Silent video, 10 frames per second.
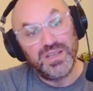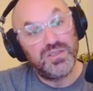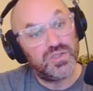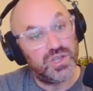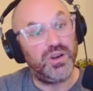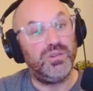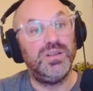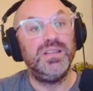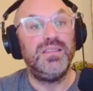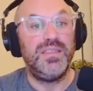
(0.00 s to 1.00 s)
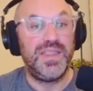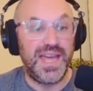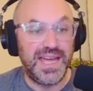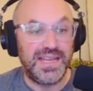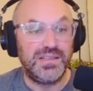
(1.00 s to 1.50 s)
So
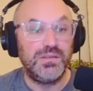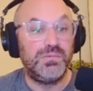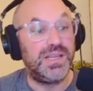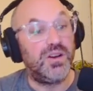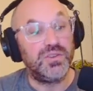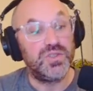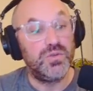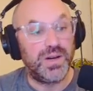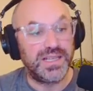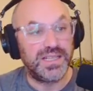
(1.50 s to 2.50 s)
then we also want to